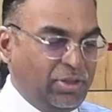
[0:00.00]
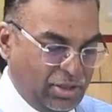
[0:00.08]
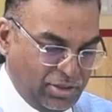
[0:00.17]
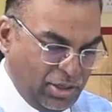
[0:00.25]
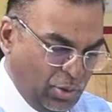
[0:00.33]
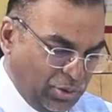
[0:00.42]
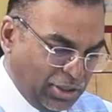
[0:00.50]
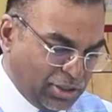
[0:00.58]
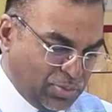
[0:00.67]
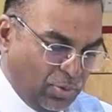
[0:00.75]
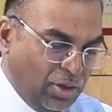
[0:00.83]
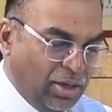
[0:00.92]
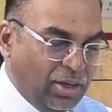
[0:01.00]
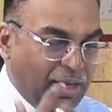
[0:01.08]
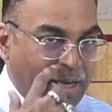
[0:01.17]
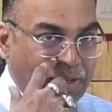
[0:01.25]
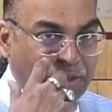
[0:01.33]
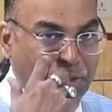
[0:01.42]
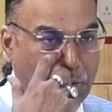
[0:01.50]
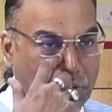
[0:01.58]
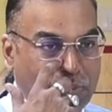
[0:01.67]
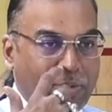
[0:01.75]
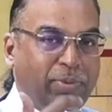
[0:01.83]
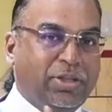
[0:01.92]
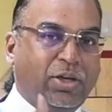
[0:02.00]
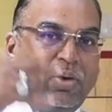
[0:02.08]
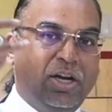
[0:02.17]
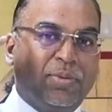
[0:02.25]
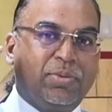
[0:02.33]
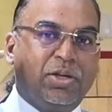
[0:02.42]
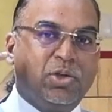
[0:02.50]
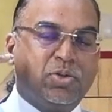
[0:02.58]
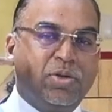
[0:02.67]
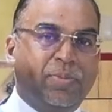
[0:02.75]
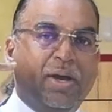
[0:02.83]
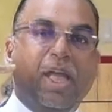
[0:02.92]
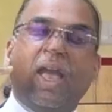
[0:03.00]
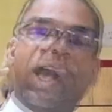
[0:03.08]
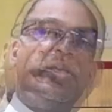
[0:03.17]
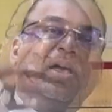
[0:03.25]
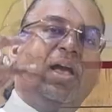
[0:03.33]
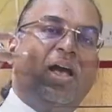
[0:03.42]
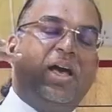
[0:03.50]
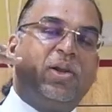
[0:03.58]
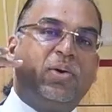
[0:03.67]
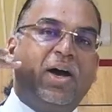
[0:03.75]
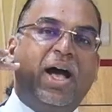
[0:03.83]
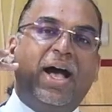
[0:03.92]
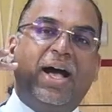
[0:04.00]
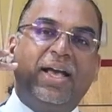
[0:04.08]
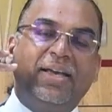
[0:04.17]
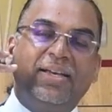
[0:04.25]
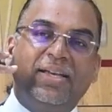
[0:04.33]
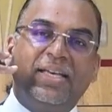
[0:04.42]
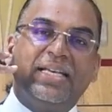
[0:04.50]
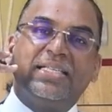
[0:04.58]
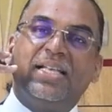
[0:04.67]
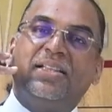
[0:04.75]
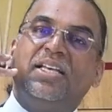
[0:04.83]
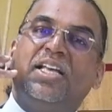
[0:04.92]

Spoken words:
do, they looked at a small error in the newspaper, they called up the newspaper Hello, hi, is that the